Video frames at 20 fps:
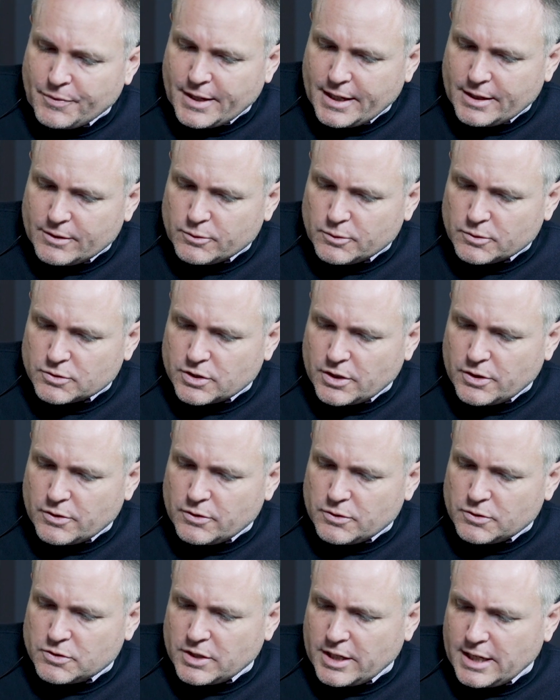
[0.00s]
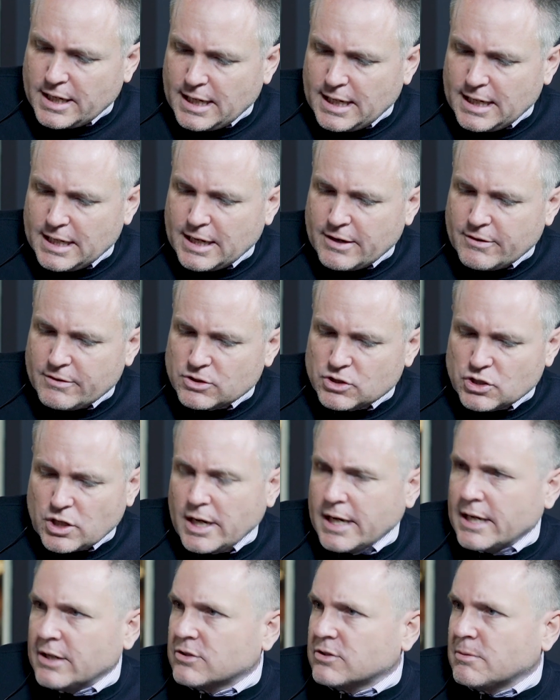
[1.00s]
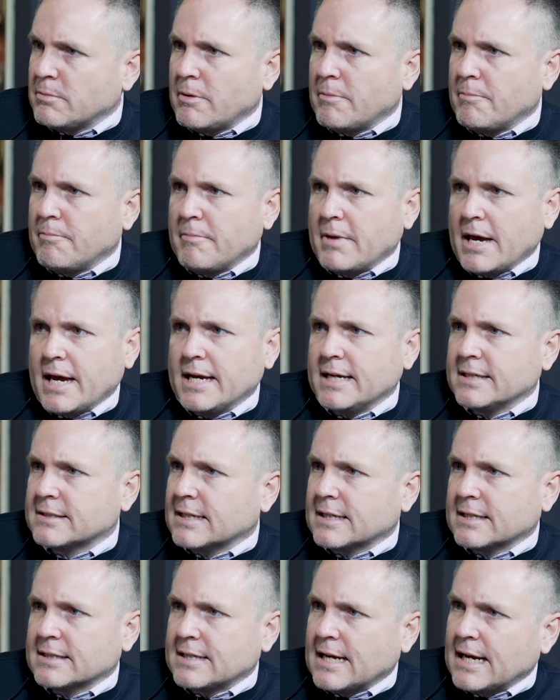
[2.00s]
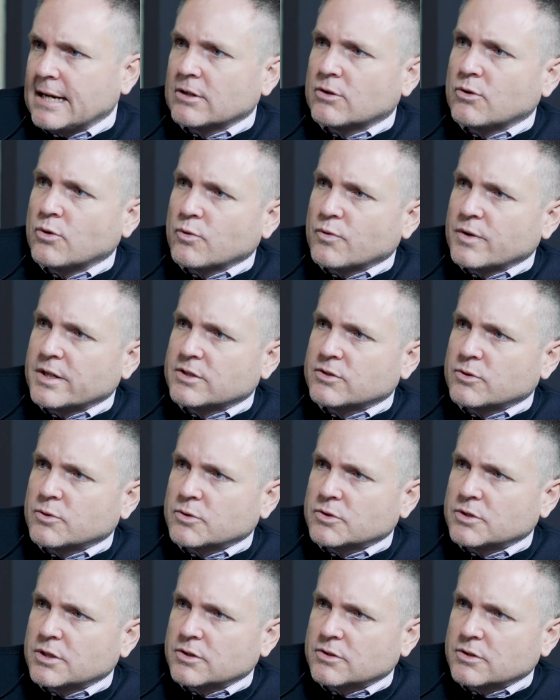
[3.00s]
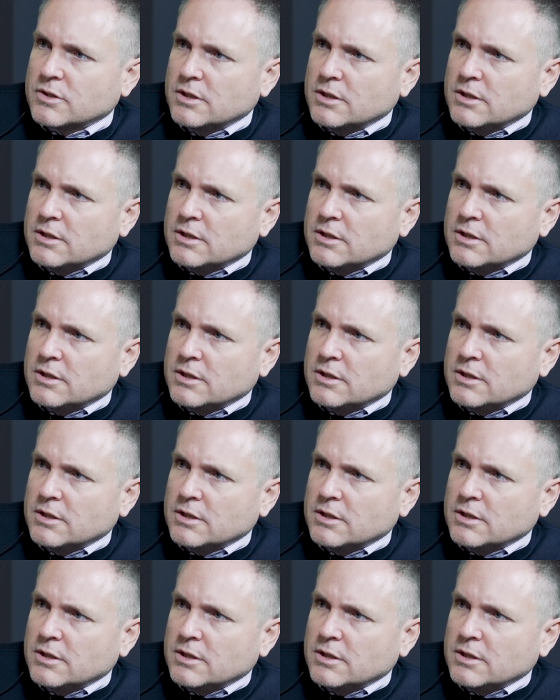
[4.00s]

And also you see in India and China some amazing technical resources.